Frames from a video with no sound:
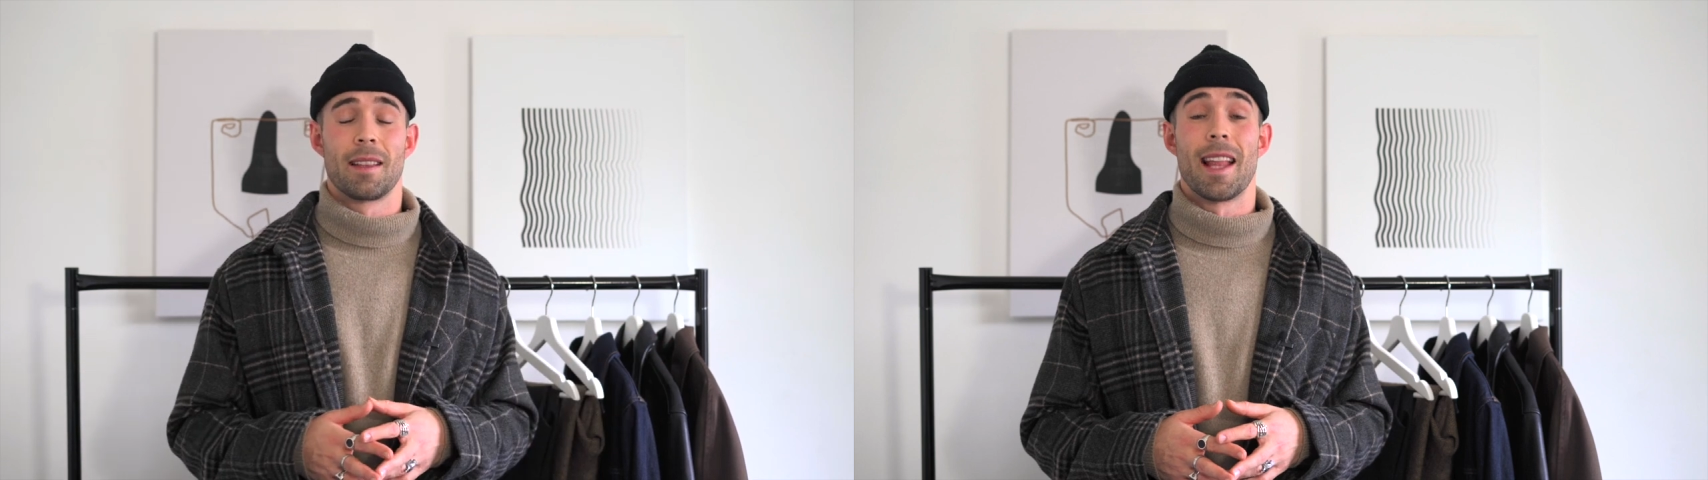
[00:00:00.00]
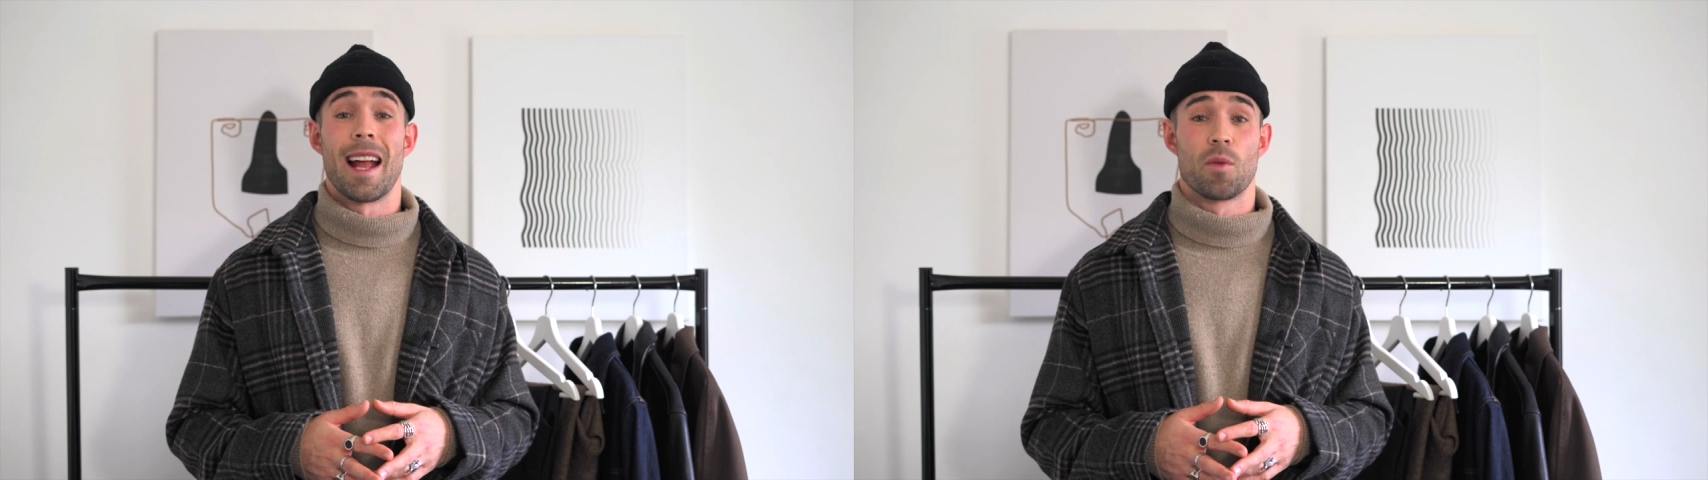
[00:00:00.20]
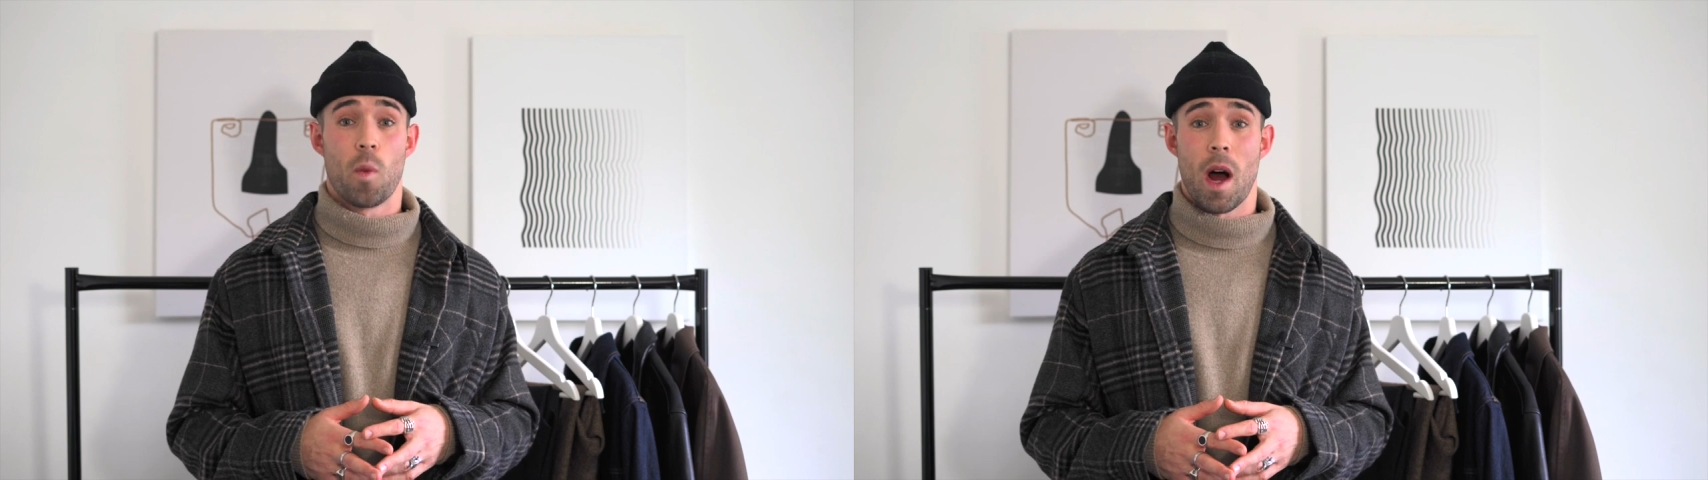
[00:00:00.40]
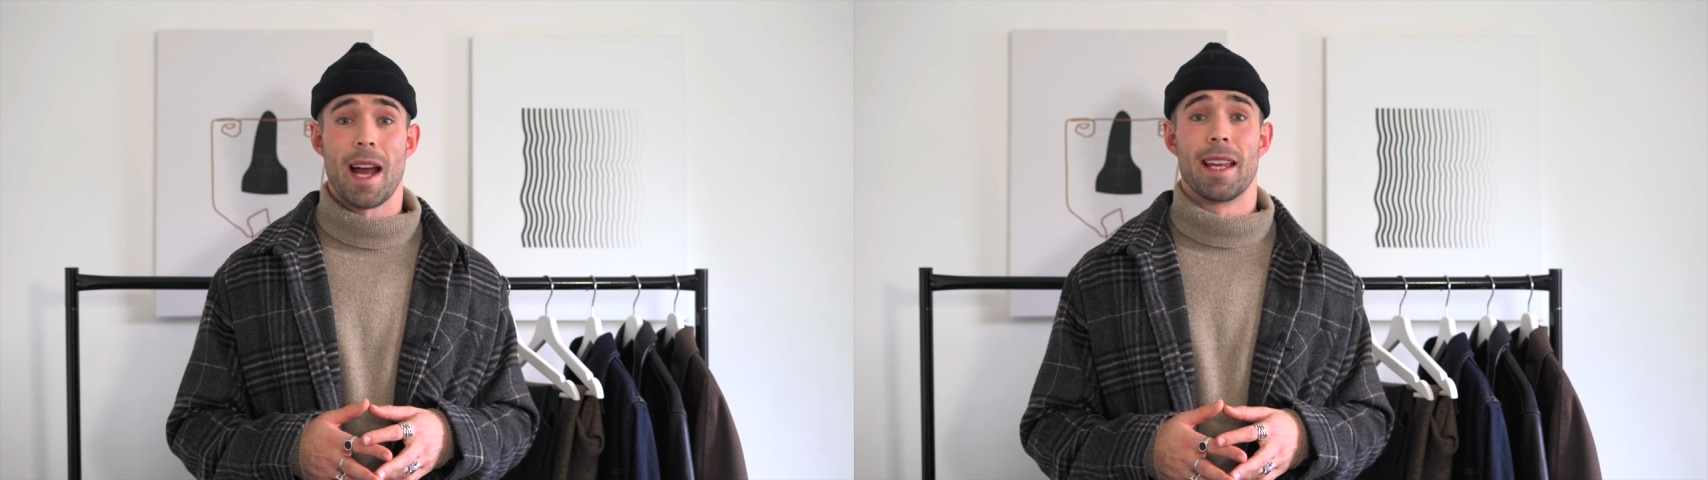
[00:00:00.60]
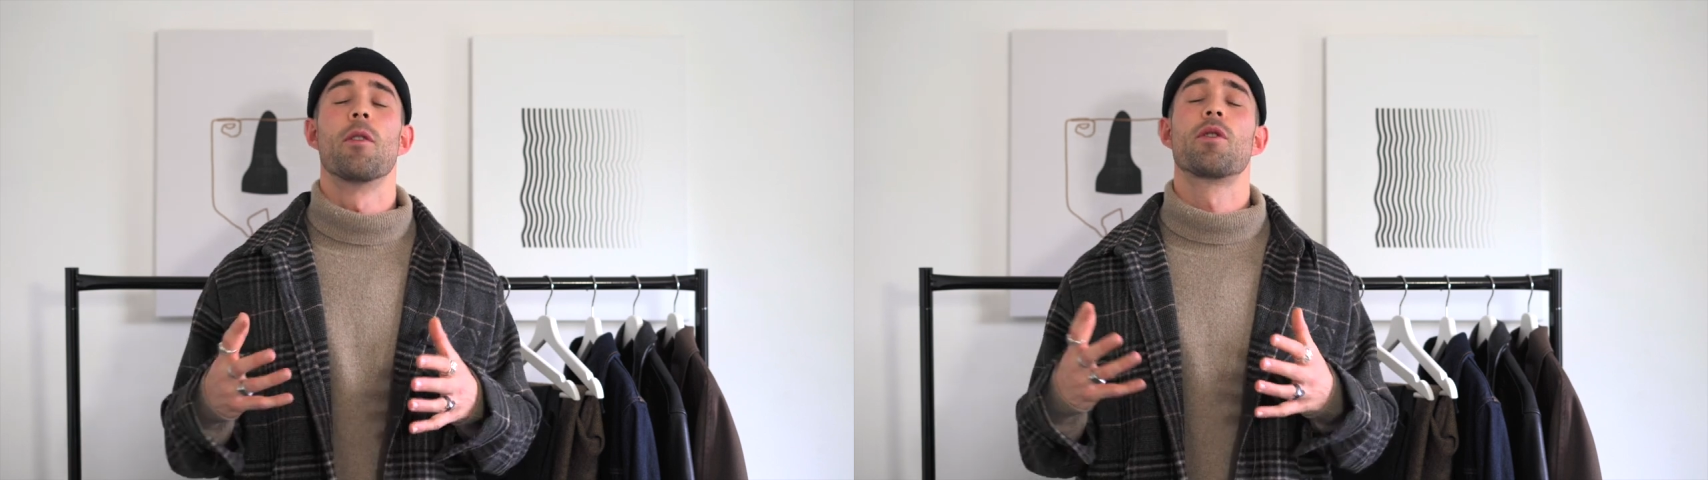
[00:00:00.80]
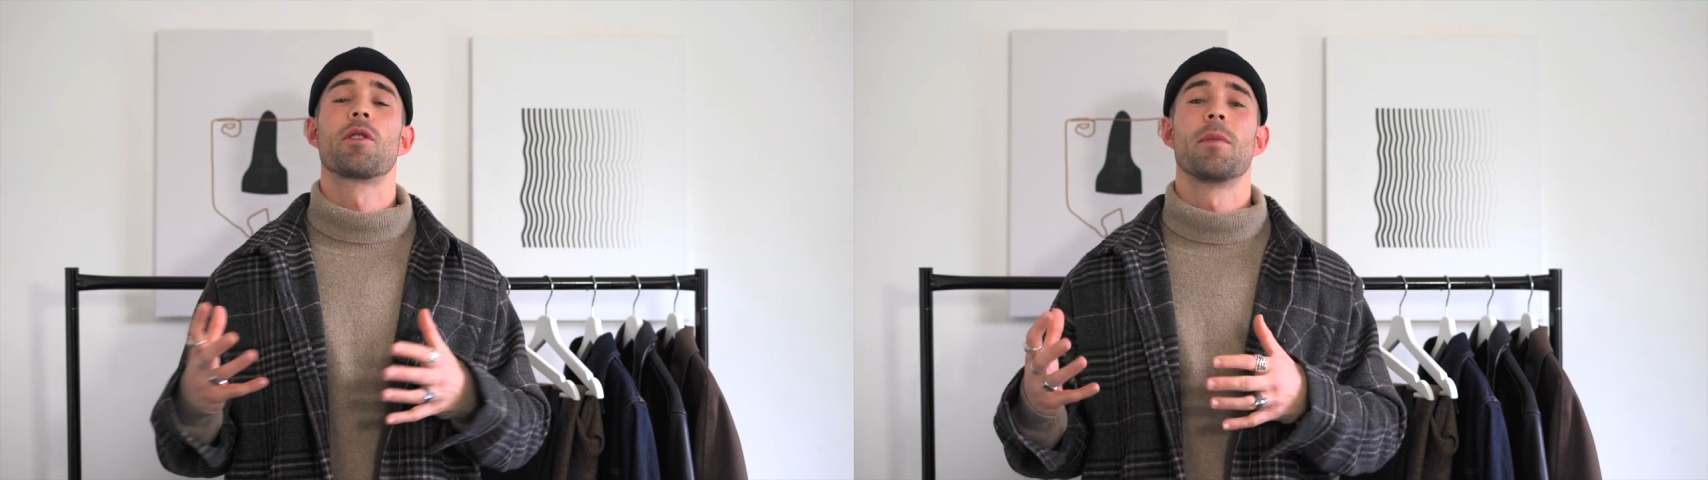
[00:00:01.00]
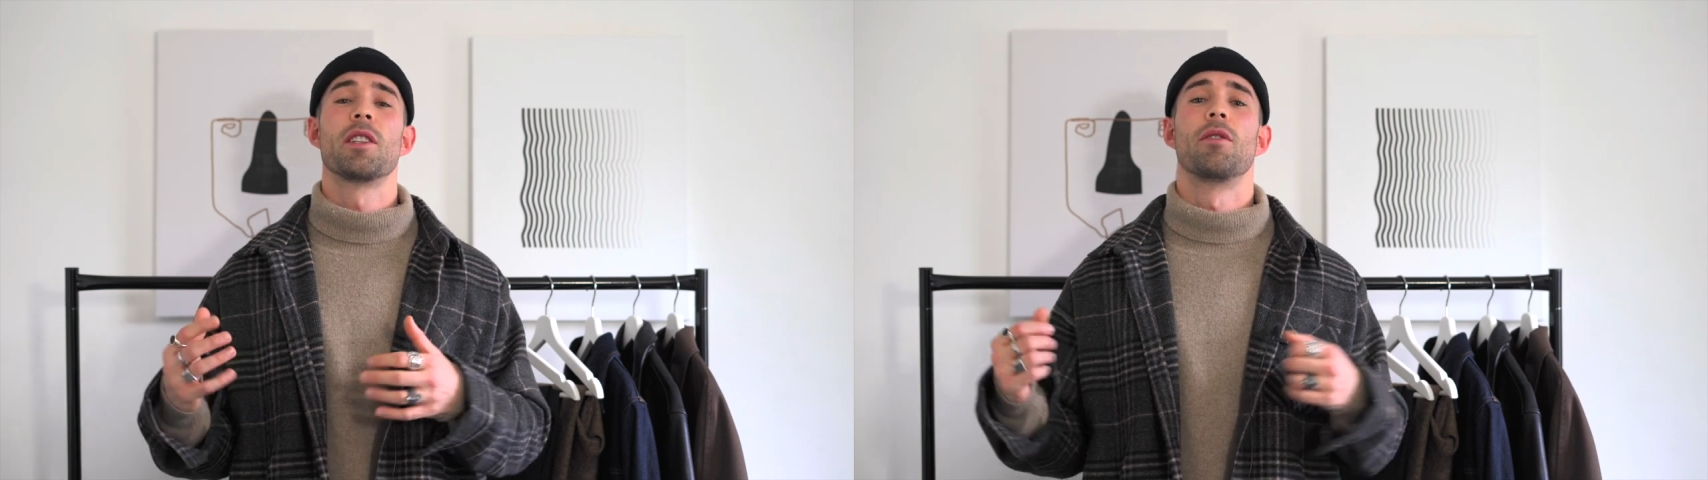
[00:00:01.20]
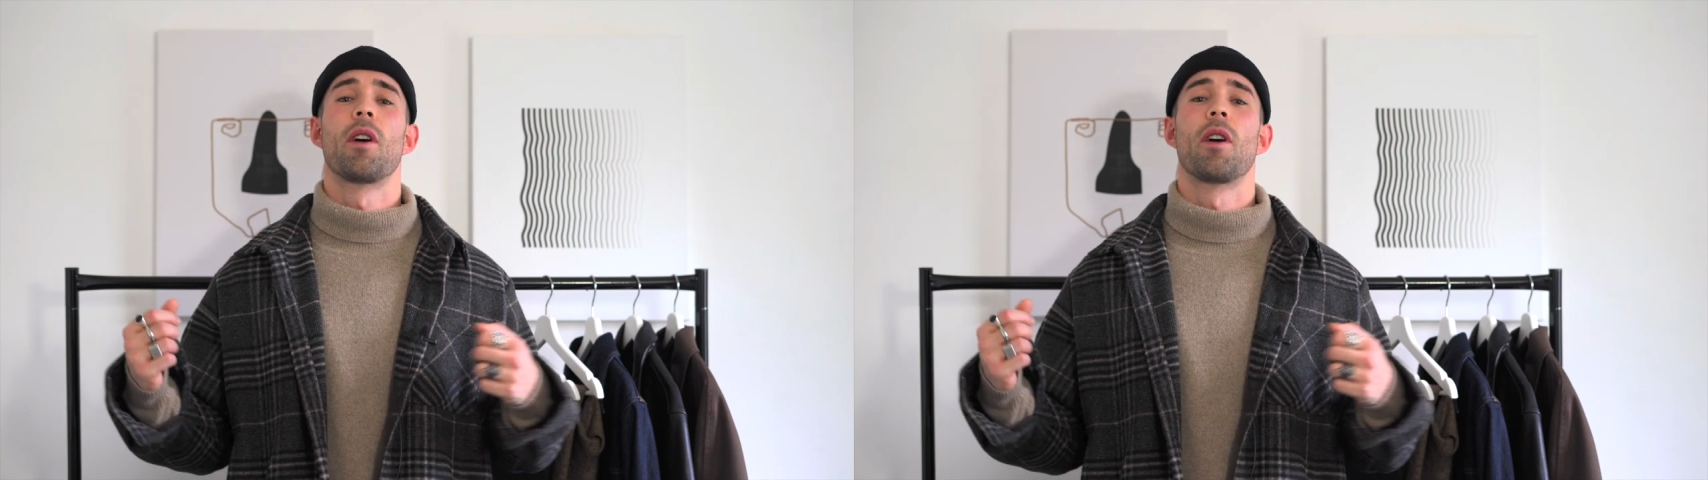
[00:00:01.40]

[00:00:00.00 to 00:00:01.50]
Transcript: that's why. It also means you